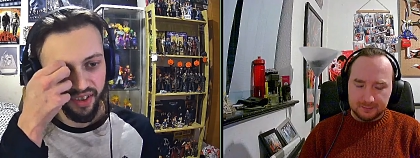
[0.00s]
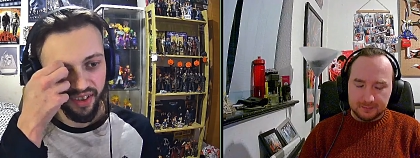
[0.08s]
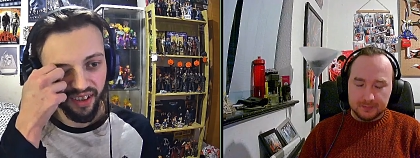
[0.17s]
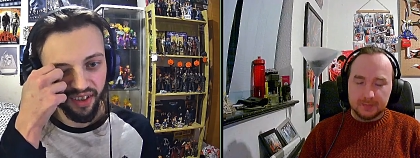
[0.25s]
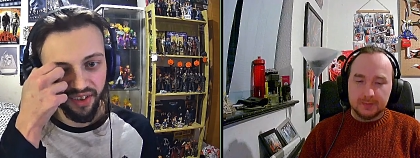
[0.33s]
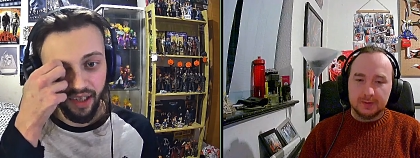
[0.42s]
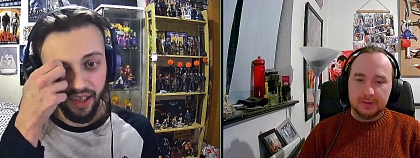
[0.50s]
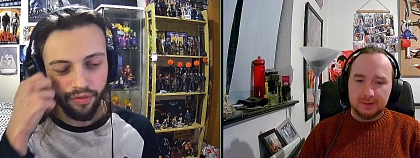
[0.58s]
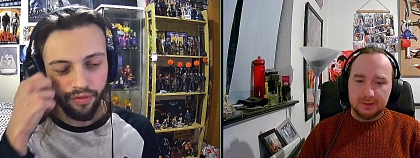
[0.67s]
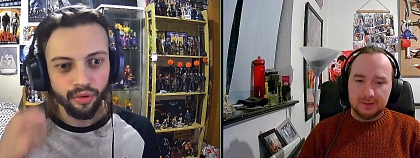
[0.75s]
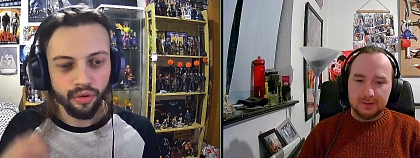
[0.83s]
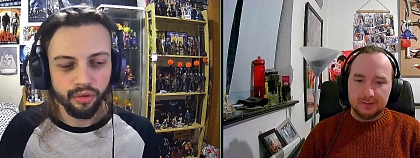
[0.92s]
Speaker 1: isn't it? Because they have
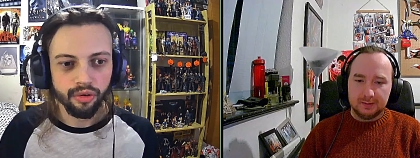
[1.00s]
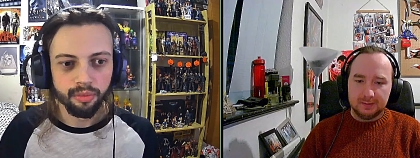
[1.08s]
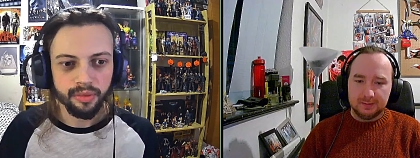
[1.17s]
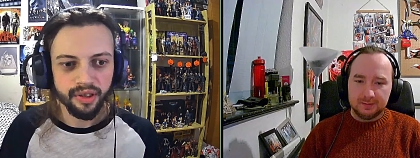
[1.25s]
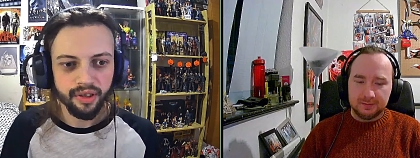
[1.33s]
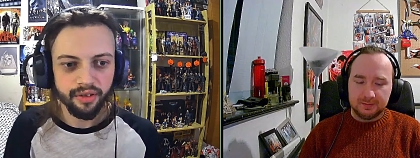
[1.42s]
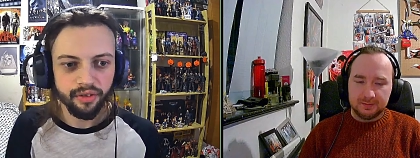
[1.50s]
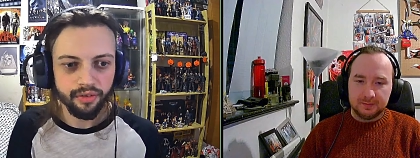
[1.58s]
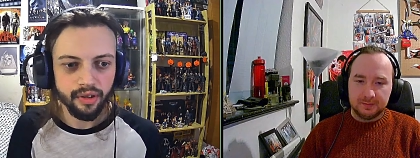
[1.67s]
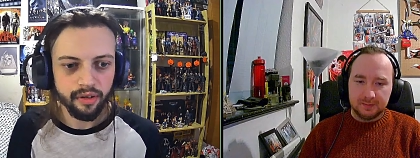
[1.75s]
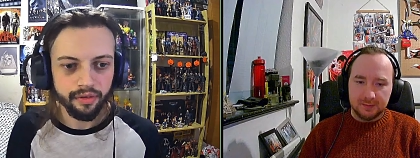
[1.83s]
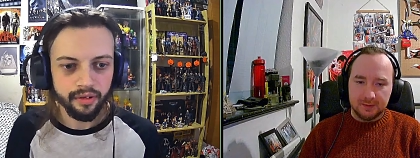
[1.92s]
a few group meetings
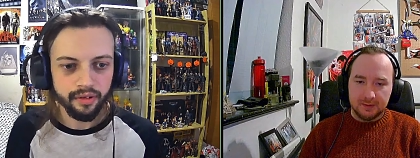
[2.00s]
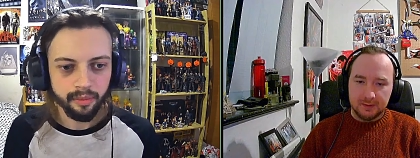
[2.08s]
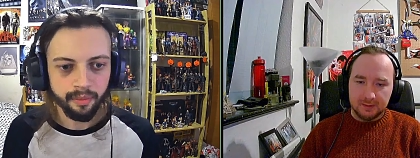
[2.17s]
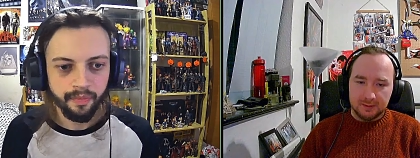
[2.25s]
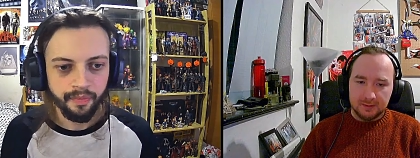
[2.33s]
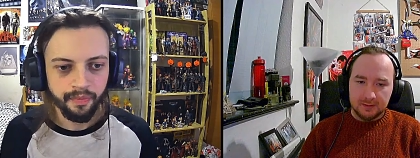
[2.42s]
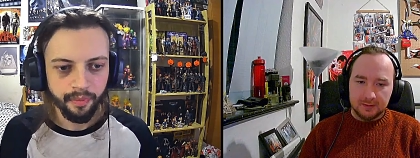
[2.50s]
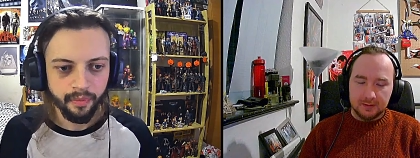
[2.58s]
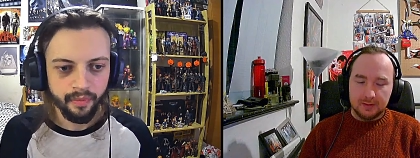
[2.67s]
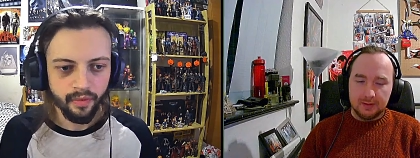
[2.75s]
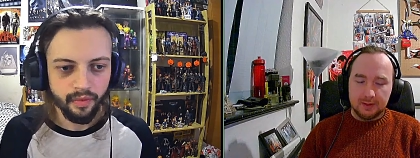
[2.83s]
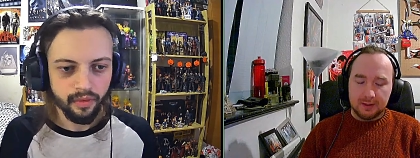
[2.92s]
throughout the film.
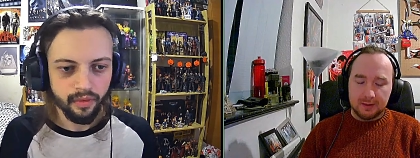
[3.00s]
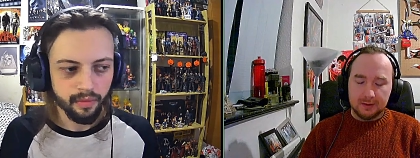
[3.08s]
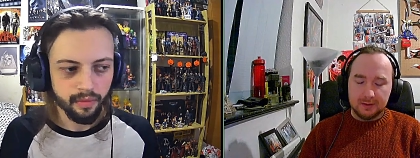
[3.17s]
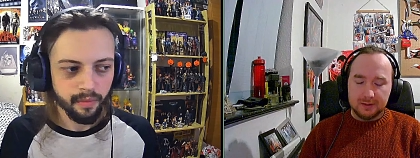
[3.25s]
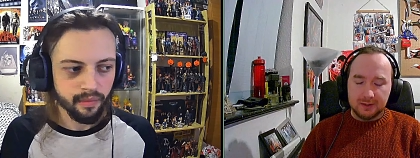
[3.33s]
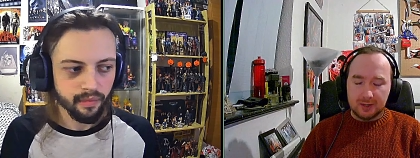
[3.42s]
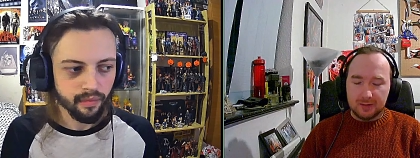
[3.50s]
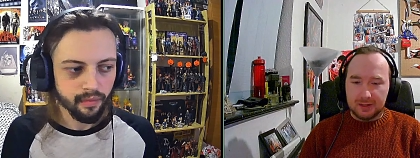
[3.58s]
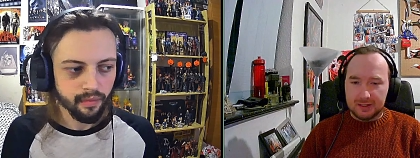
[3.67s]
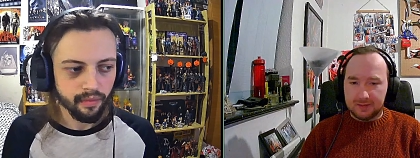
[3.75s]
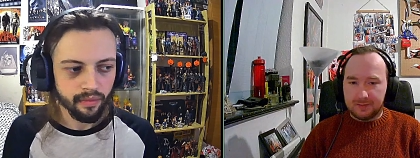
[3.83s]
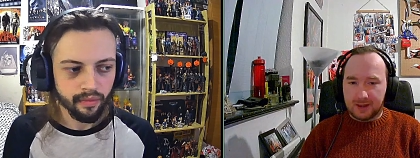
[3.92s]
Speaker 2: Yeah, you know, they're all talking
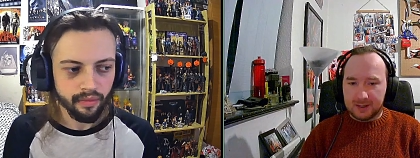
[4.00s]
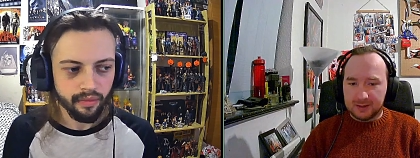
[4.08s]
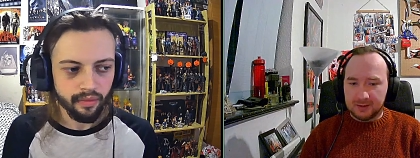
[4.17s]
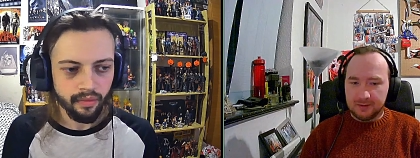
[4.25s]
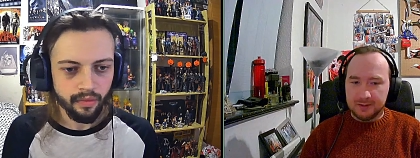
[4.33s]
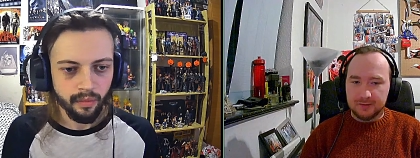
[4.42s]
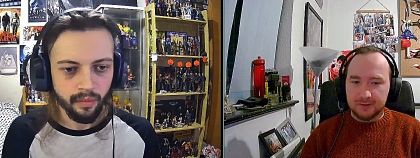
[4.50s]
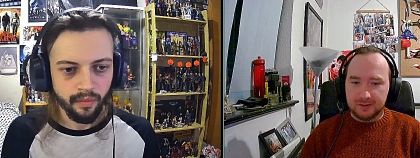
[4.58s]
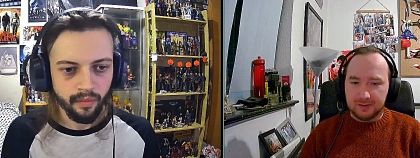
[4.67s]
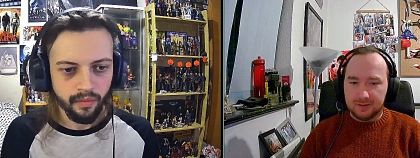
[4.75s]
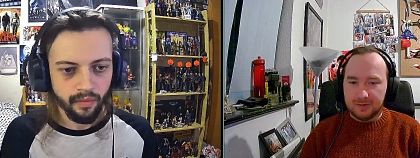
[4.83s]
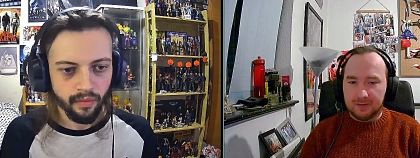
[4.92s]
about like their backstories and what they
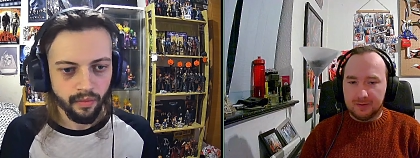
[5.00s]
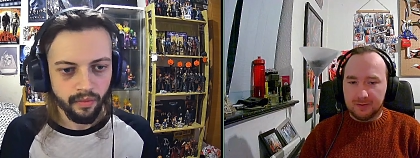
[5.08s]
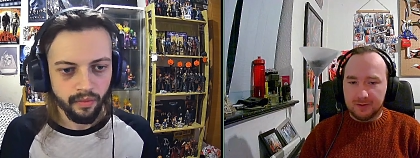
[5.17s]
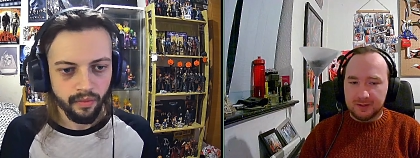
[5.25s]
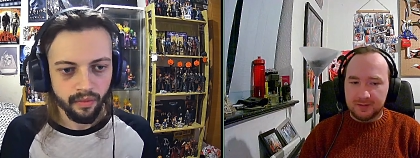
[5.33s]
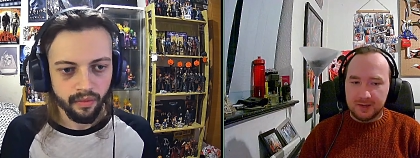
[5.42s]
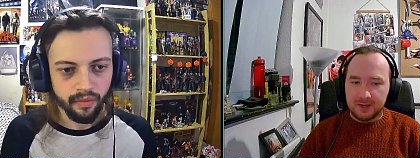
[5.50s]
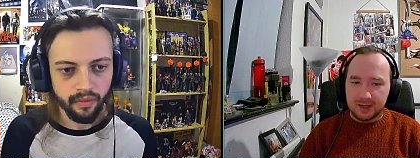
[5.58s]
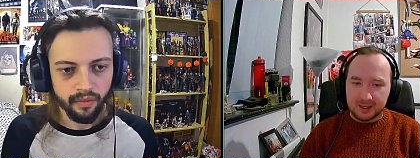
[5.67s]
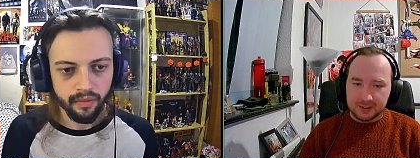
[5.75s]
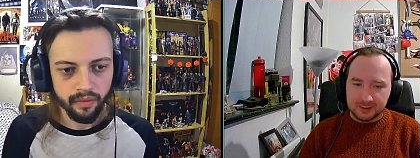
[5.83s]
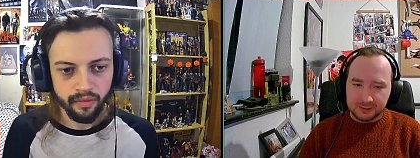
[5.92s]
want to be. One way to be an
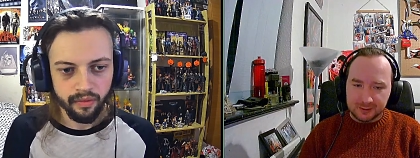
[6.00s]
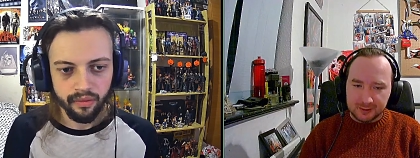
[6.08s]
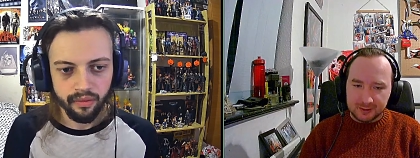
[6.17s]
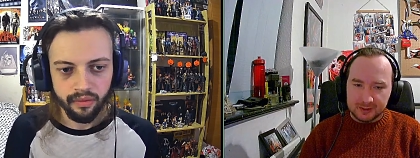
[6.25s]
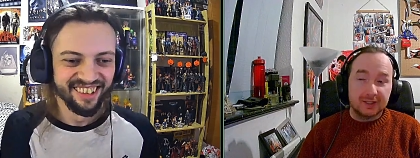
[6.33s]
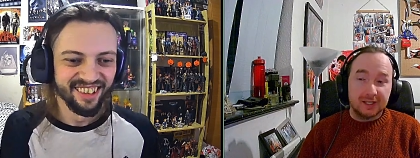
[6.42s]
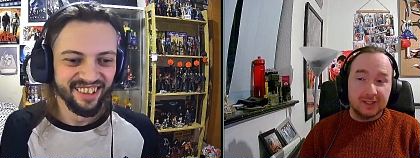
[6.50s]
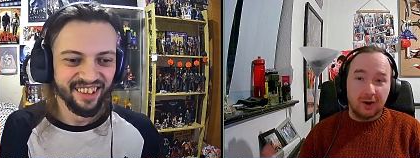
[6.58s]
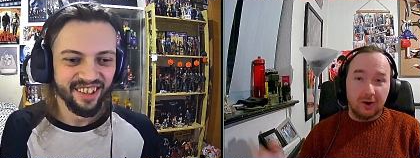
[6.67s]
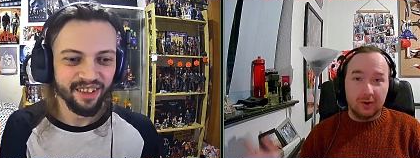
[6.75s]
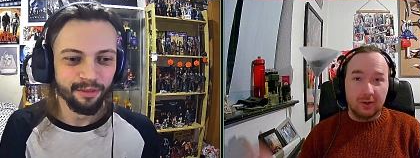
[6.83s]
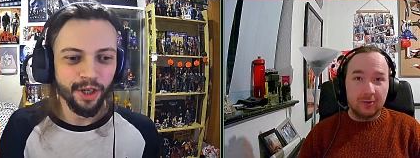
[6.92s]
actress. She's the
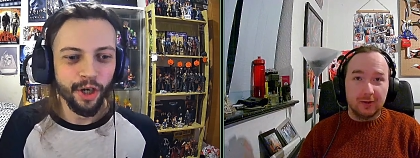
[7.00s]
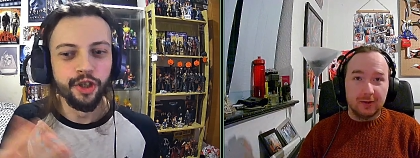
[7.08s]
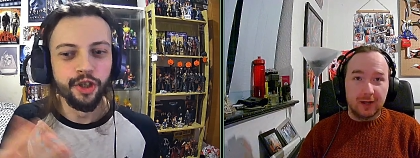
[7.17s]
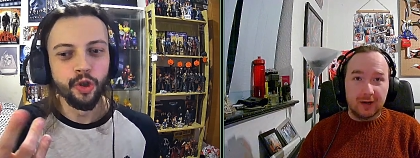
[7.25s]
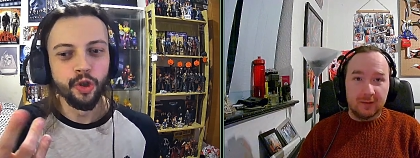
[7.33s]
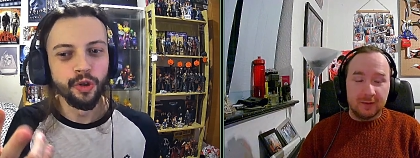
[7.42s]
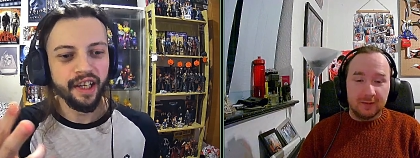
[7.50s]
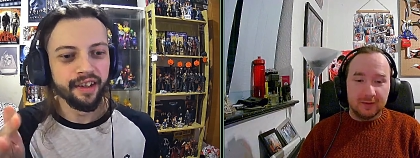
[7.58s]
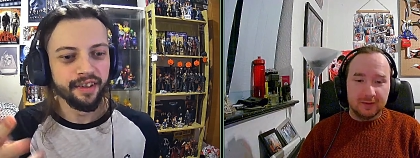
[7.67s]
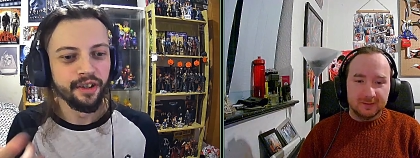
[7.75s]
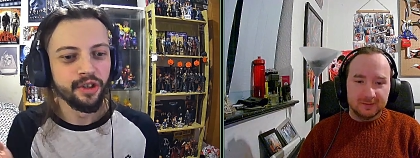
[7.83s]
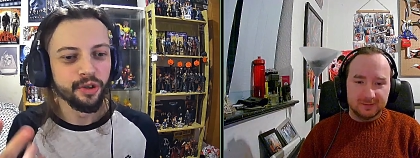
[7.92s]
only one. We got the junkie,
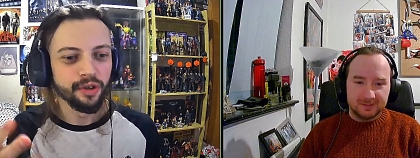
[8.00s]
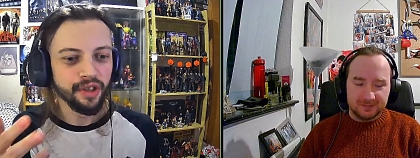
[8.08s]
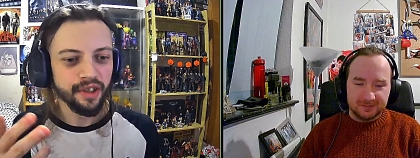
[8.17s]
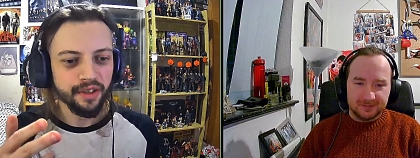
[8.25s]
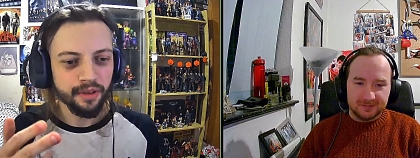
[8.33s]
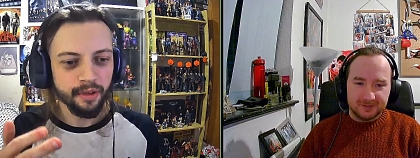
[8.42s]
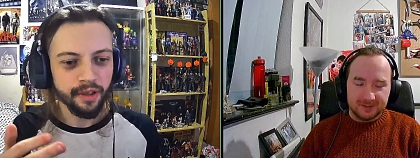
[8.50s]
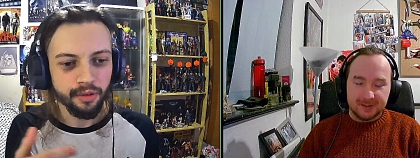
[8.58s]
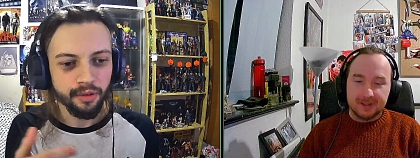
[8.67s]
the
Speaker 1: junkie as well,